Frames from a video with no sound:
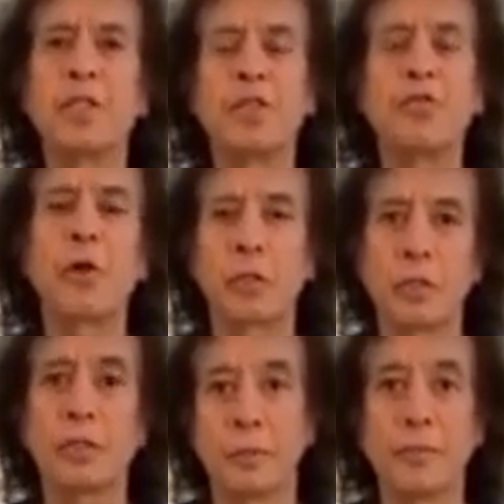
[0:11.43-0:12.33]
struck,
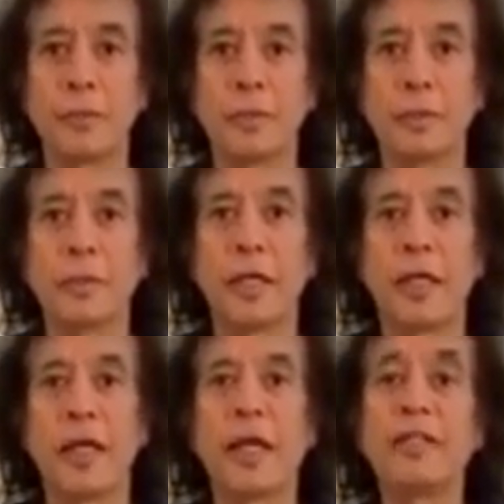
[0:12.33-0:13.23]

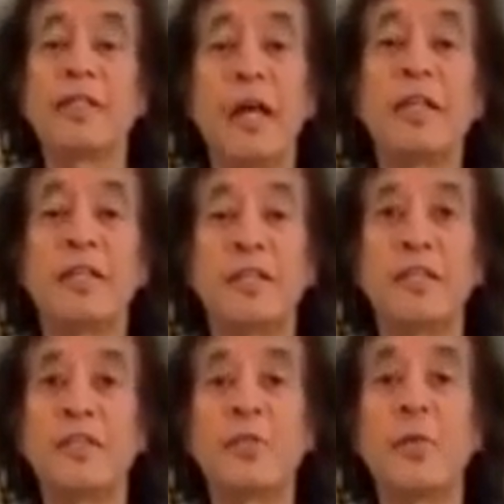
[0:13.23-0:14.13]
and I decided
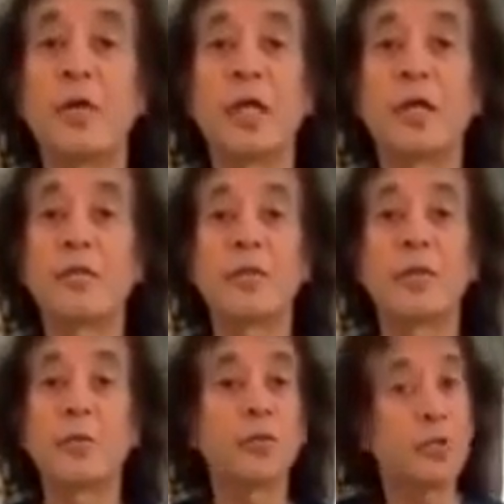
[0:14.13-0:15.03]
that this morning I was
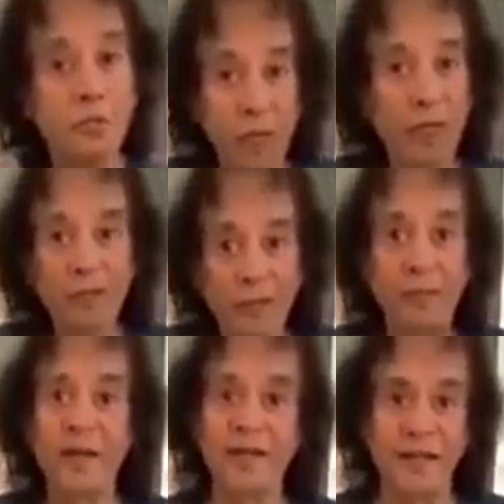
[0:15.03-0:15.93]
going to put some color
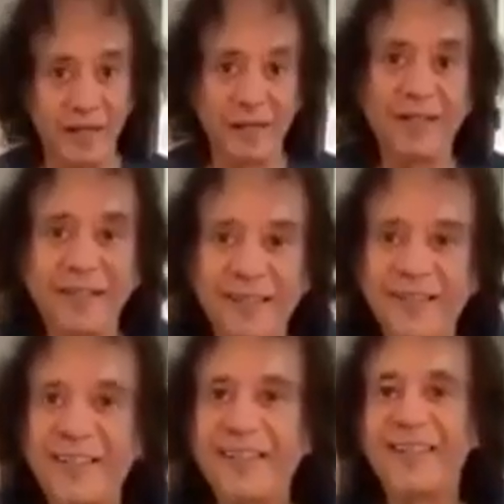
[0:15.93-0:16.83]
in my hair,
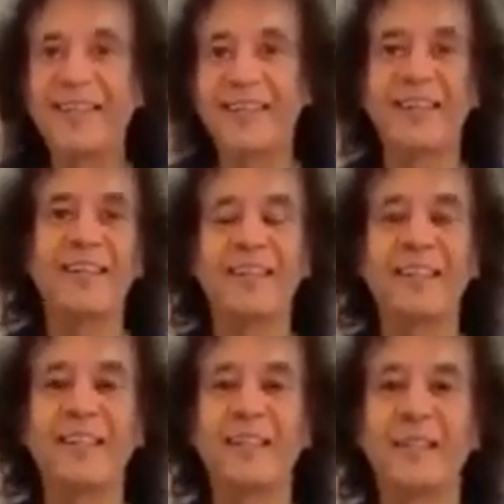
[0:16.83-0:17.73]

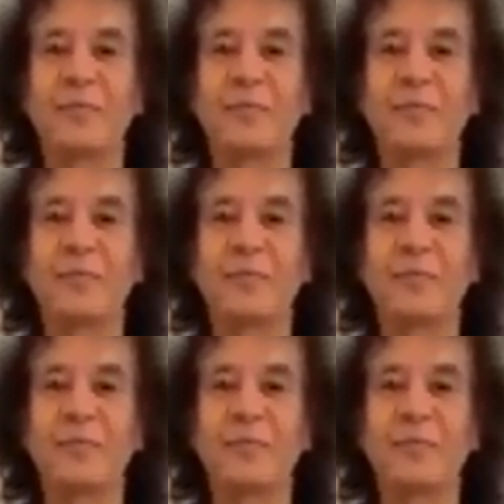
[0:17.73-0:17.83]
and